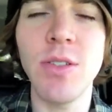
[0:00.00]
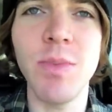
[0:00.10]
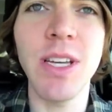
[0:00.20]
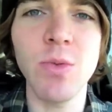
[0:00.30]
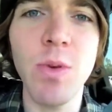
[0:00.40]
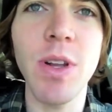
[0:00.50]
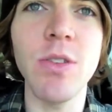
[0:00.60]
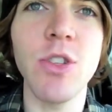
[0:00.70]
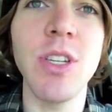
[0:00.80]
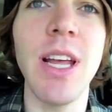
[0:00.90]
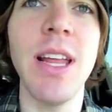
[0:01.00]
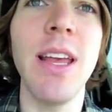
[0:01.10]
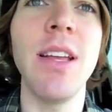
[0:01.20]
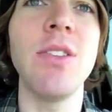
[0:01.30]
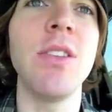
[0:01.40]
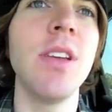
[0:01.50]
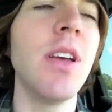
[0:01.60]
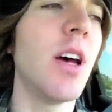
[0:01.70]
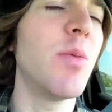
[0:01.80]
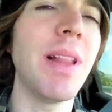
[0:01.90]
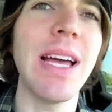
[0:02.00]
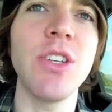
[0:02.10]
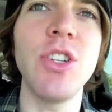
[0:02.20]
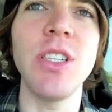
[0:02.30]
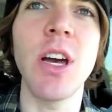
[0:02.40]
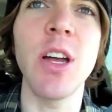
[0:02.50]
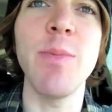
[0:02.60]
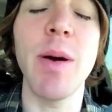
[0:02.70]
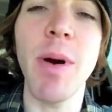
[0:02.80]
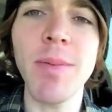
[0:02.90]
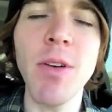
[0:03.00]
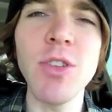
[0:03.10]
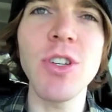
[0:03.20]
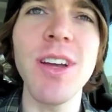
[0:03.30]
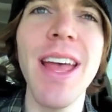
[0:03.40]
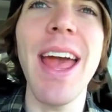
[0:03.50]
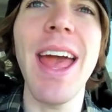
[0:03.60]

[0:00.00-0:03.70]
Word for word: because we want to do a shenanigans uh, black as shit talking about pop culture.